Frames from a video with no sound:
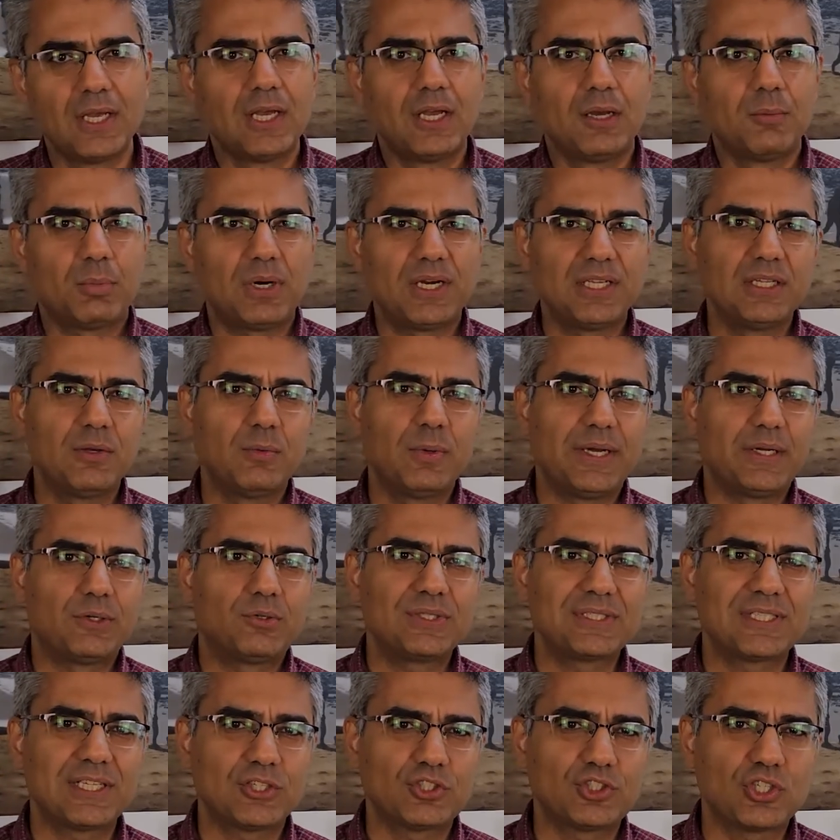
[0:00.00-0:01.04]
By the way,
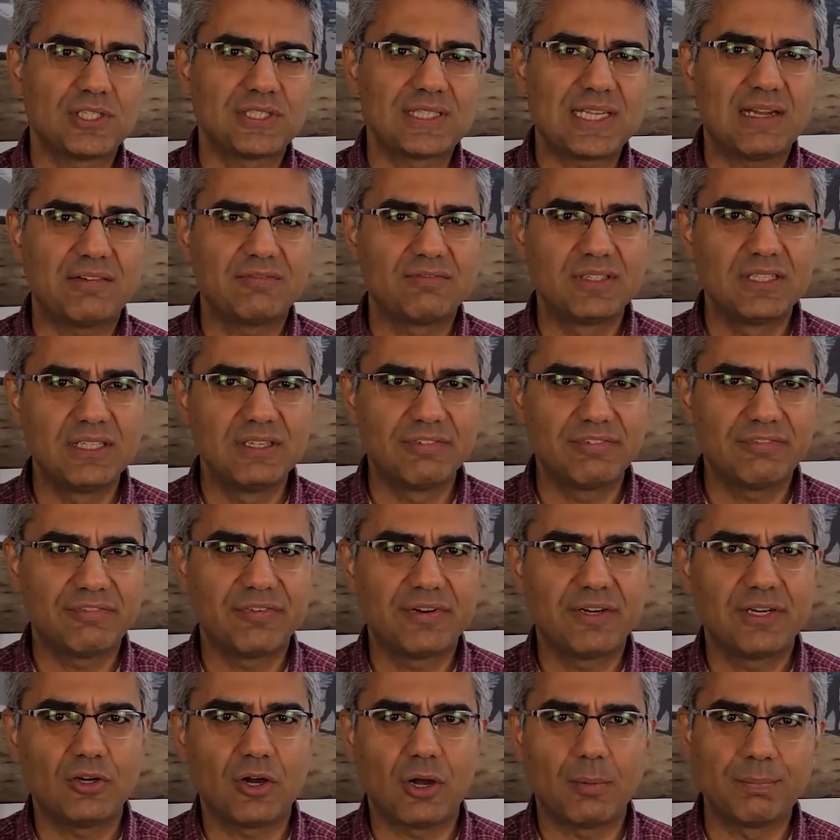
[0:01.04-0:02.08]
researchers have
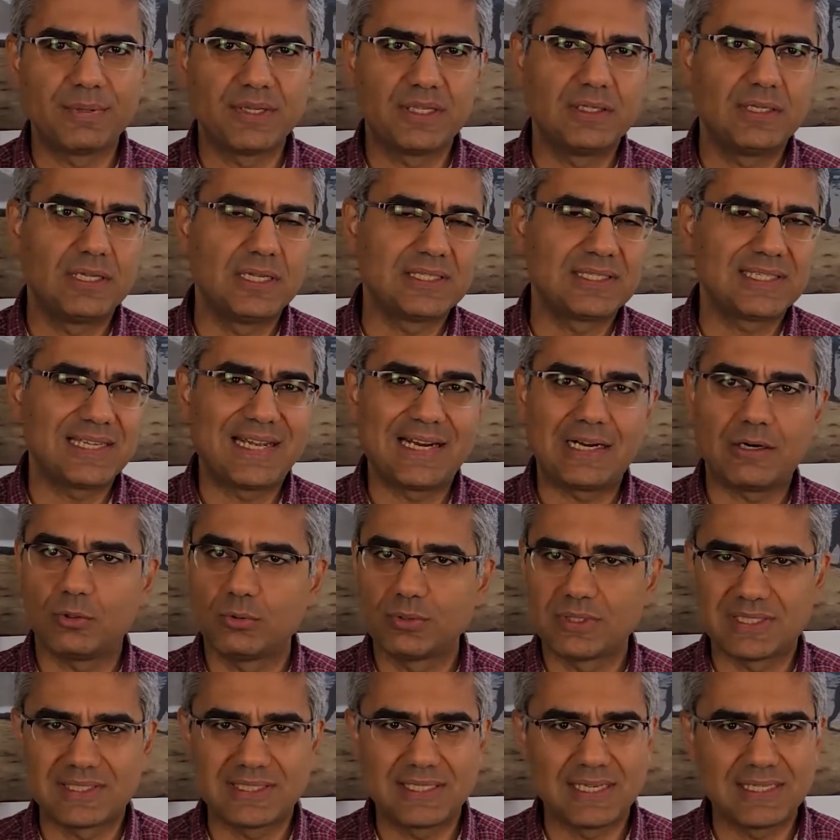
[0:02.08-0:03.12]
different opinions around
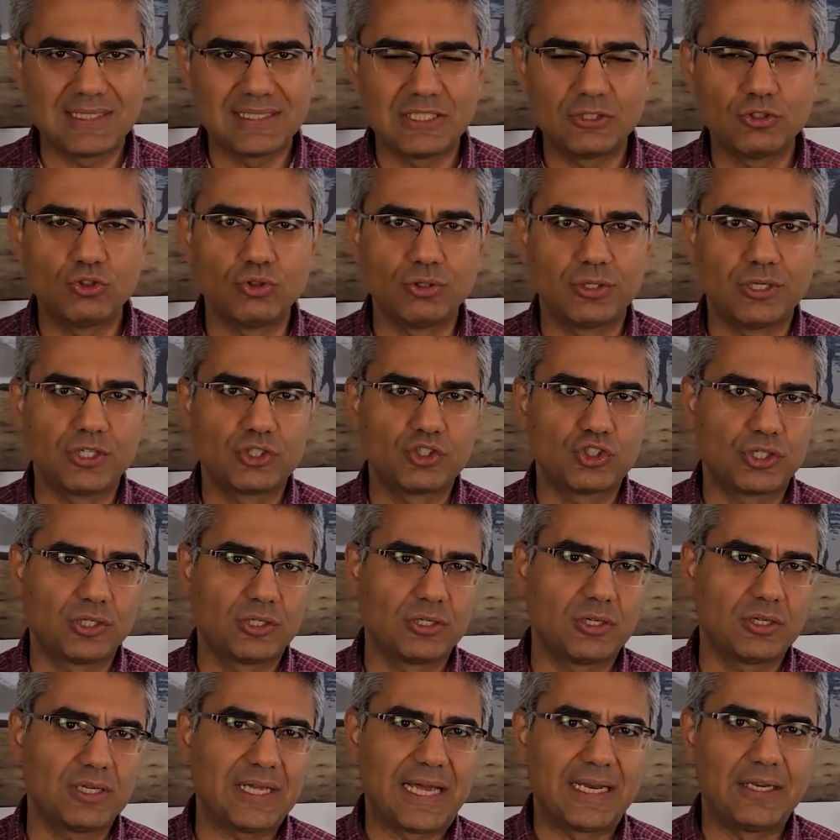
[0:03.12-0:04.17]
stating
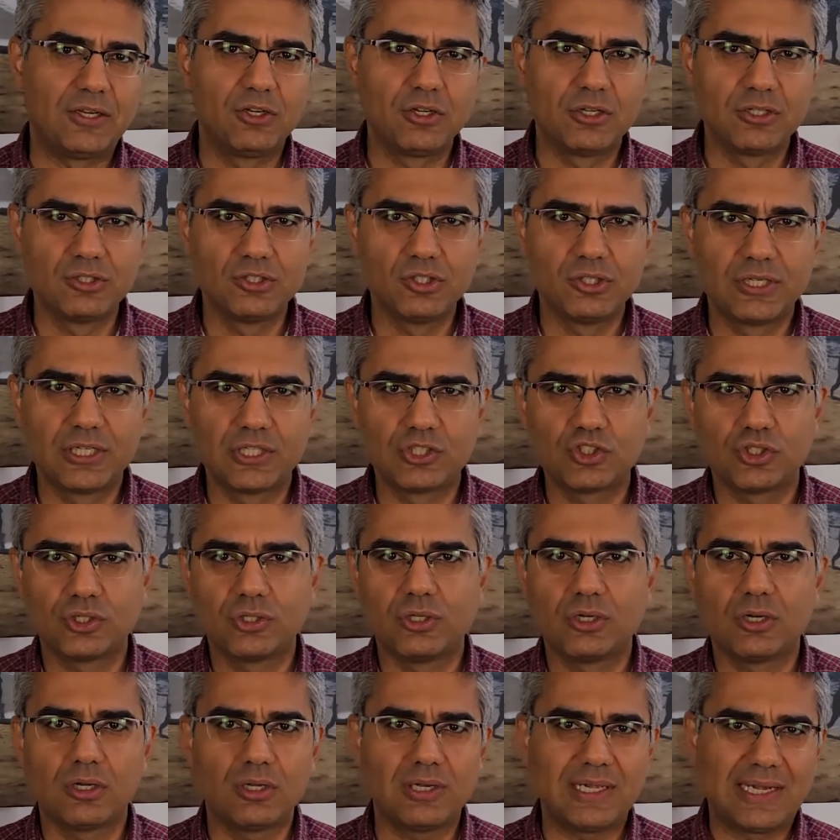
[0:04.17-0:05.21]
directional and
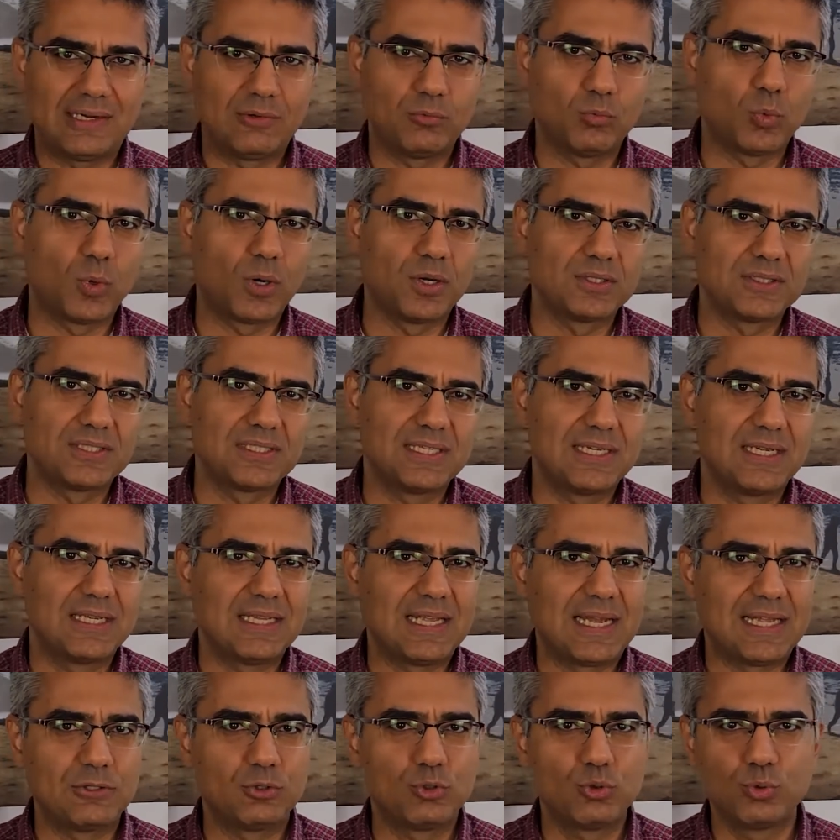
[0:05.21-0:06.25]
non-directional and one-tailed
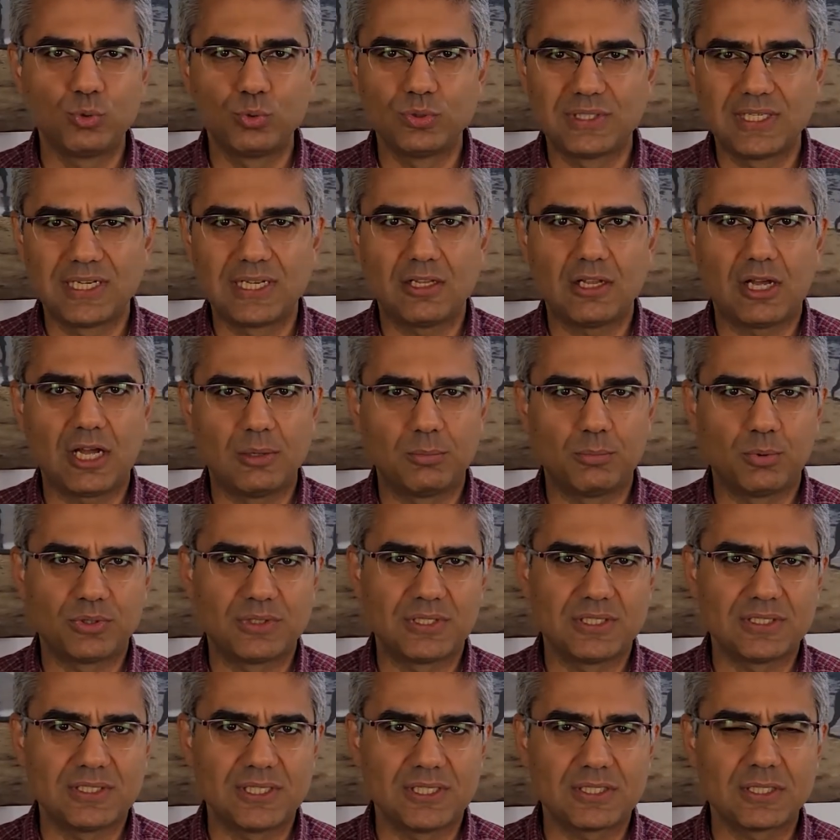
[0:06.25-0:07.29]
and two-tailed
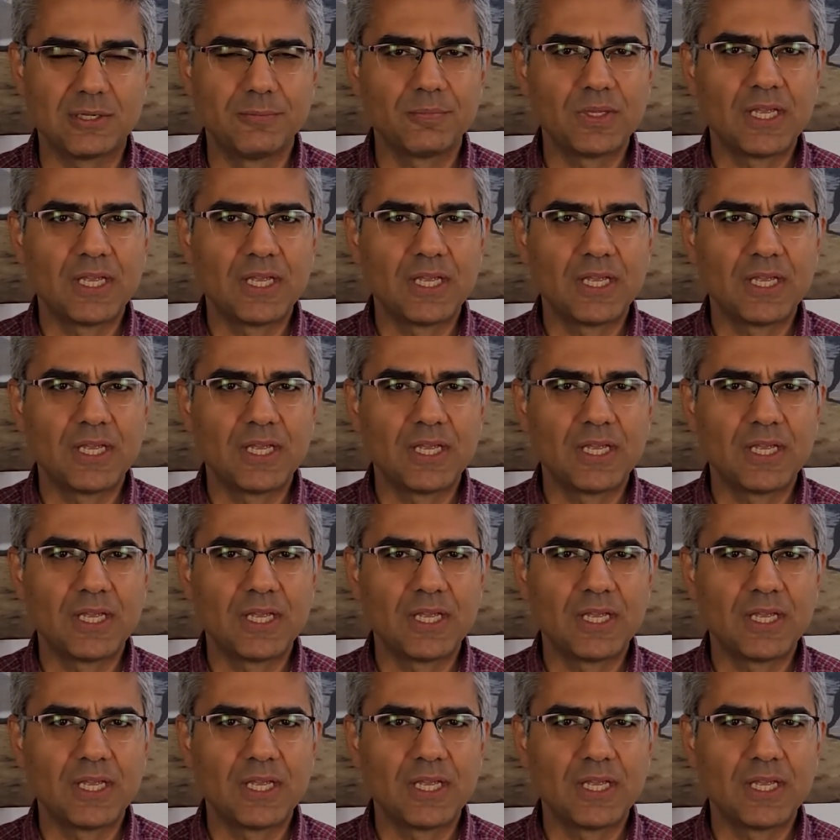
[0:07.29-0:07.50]
hypotheses.